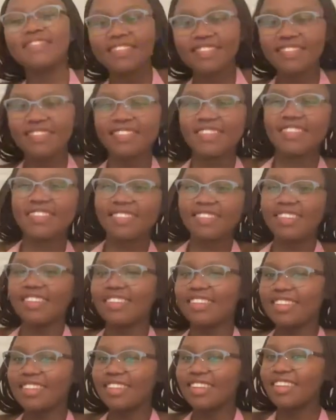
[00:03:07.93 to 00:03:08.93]

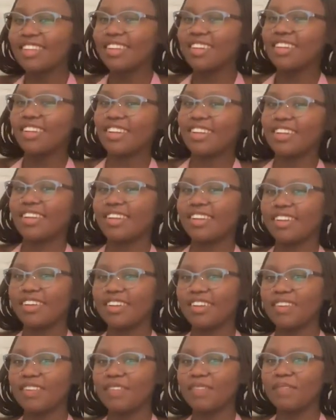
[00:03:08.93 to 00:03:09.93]

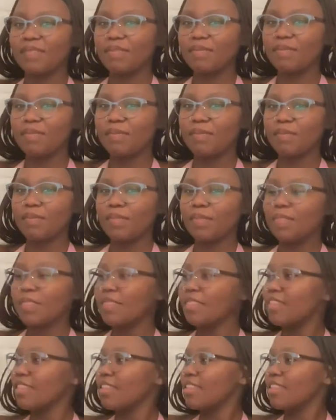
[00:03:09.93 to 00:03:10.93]

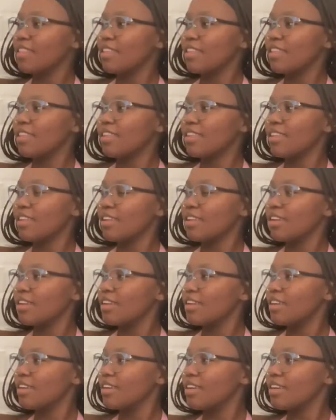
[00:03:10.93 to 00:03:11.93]

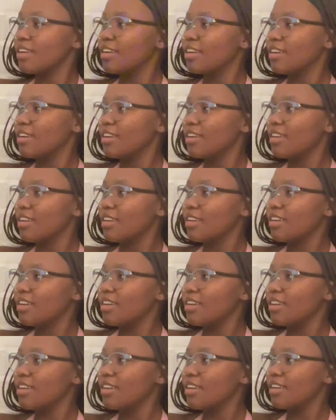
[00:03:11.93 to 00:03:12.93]

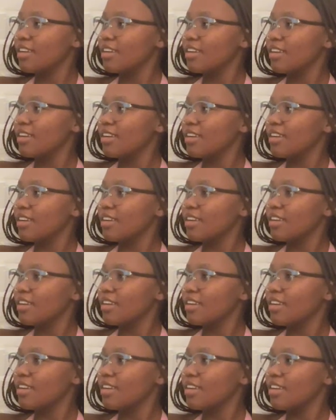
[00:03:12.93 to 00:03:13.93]

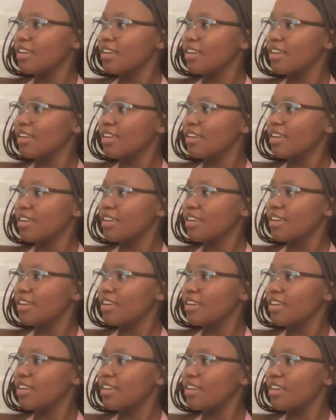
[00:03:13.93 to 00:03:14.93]

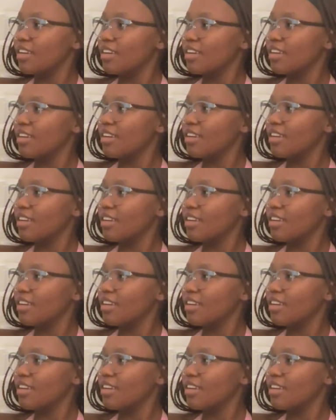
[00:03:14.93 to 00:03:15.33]
This person isn't speaking.